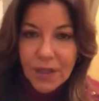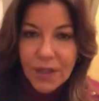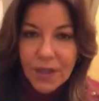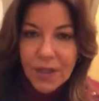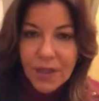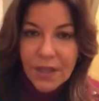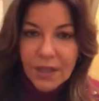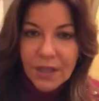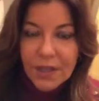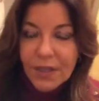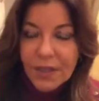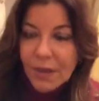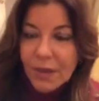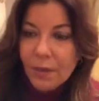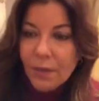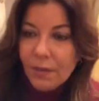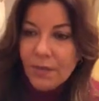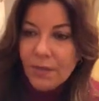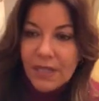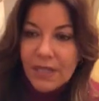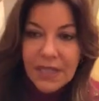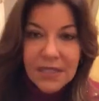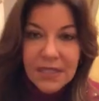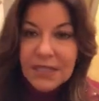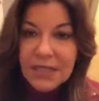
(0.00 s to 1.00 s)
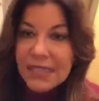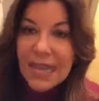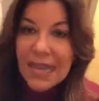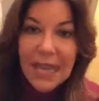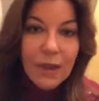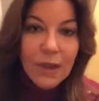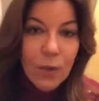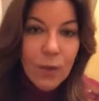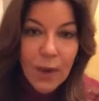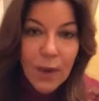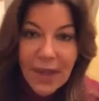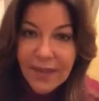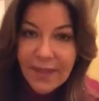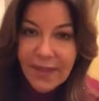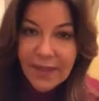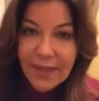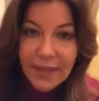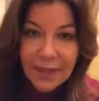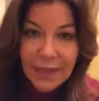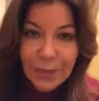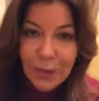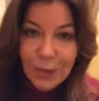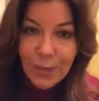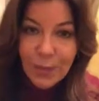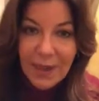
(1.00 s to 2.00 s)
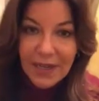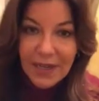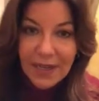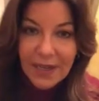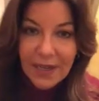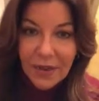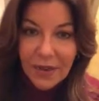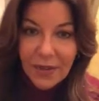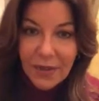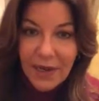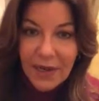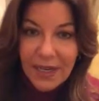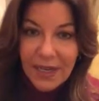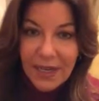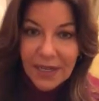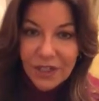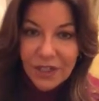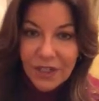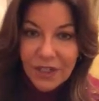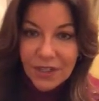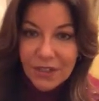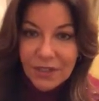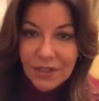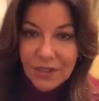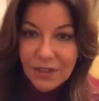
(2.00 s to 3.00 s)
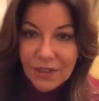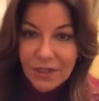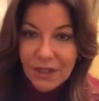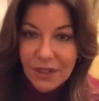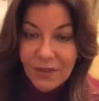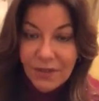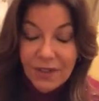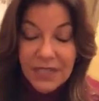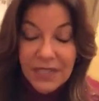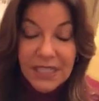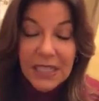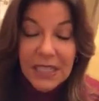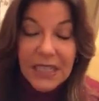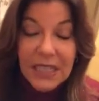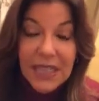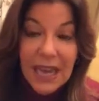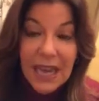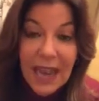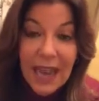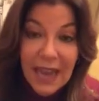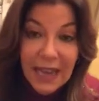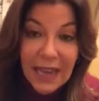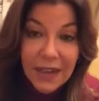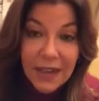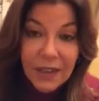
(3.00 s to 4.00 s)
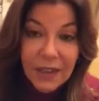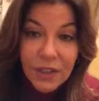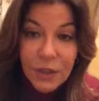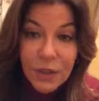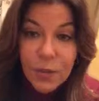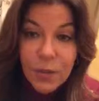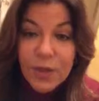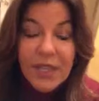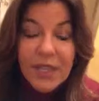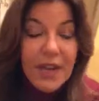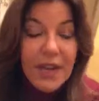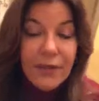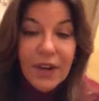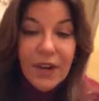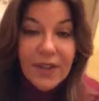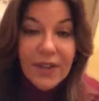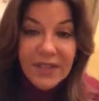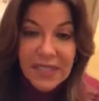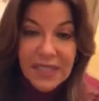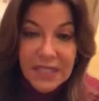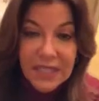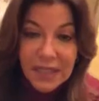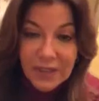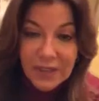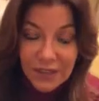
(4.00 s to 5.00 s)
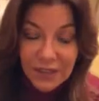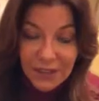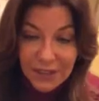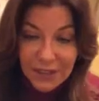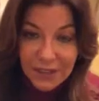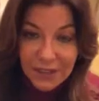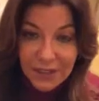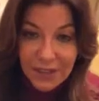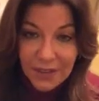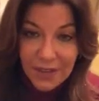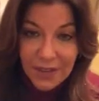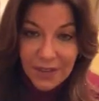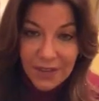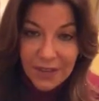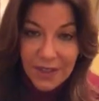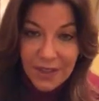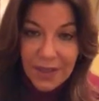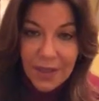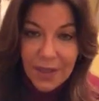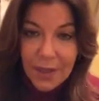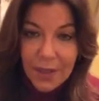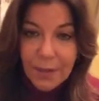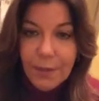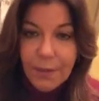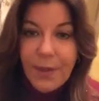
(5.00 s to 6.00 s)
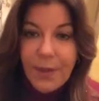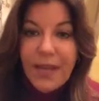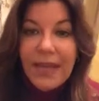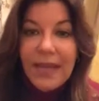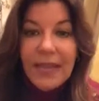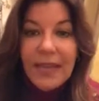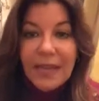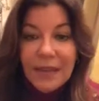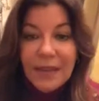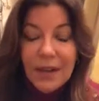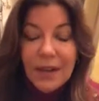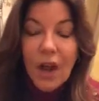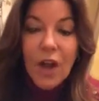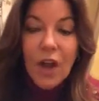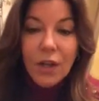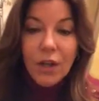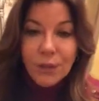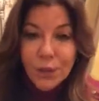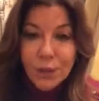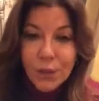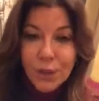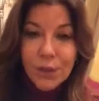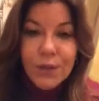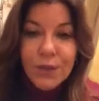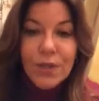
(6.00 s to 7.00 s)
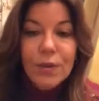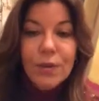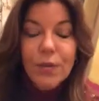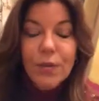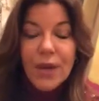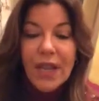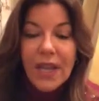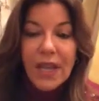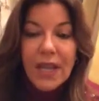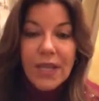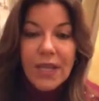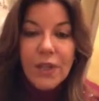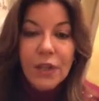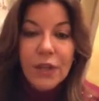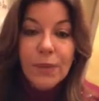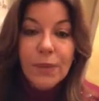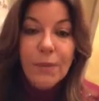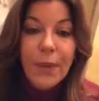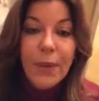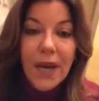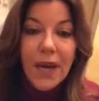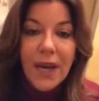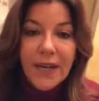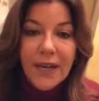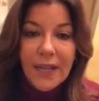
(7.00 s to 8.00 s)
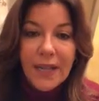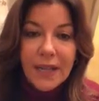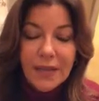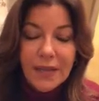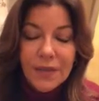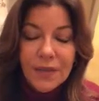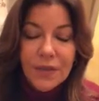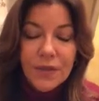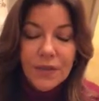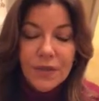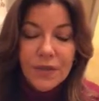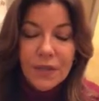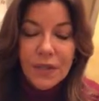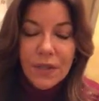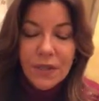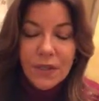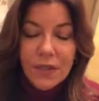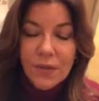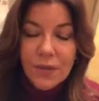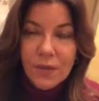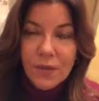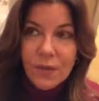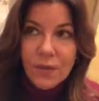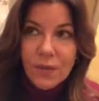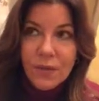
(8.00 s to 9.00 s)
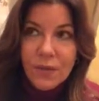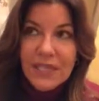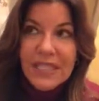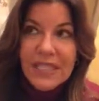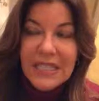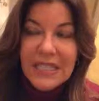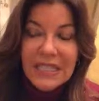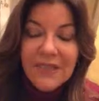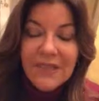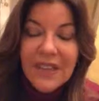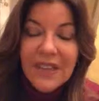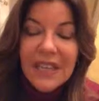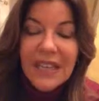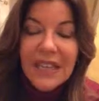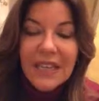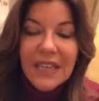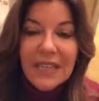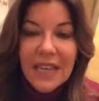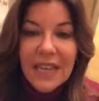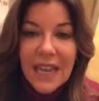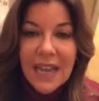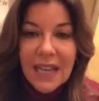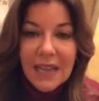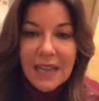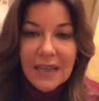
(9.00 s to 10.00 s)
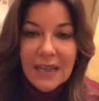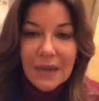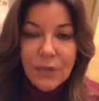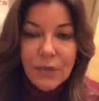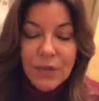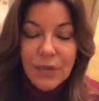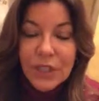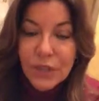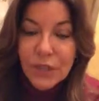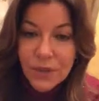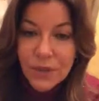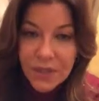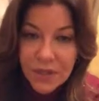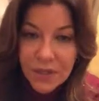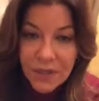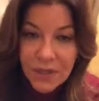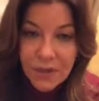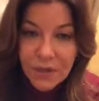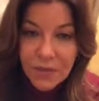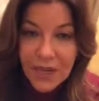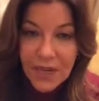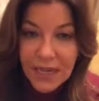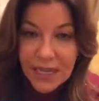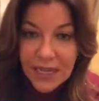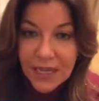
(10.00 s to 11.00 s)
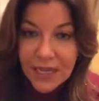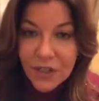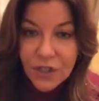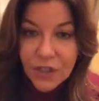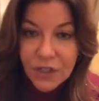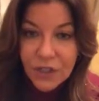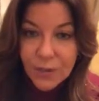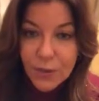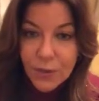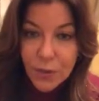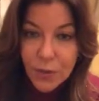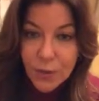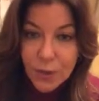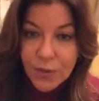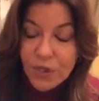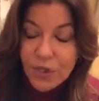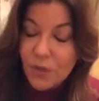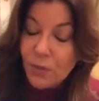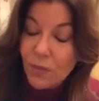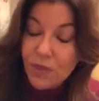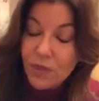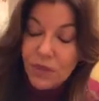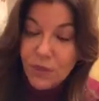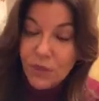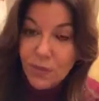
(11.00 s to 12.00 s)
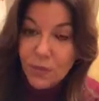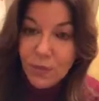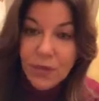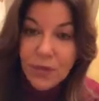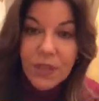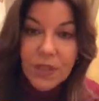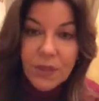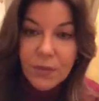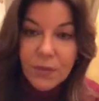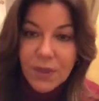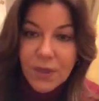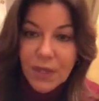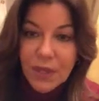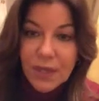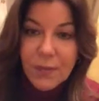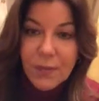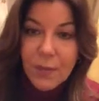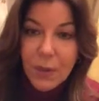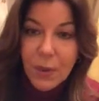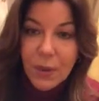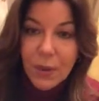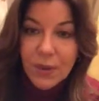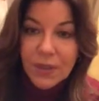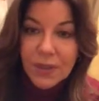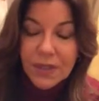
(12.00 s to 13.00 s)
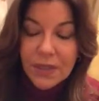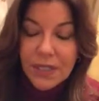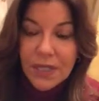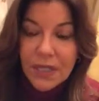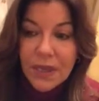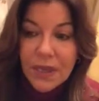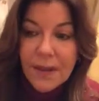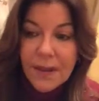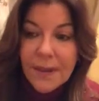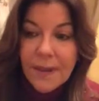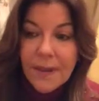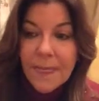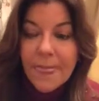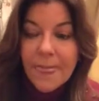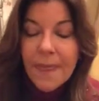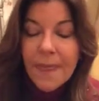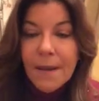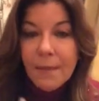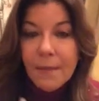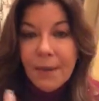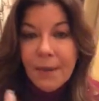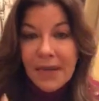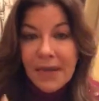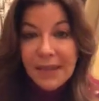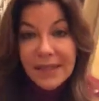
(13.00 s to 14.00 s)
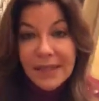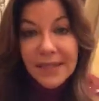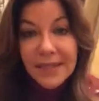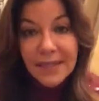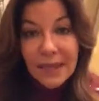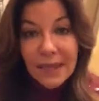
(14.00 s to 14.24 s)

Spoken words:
So it doesn't take away the electromagnetic radiation. If it did that, you would never have a signal. But it alters the way your body is receiving it, and it reduces the radiation absorption, which is really, really important. But in the same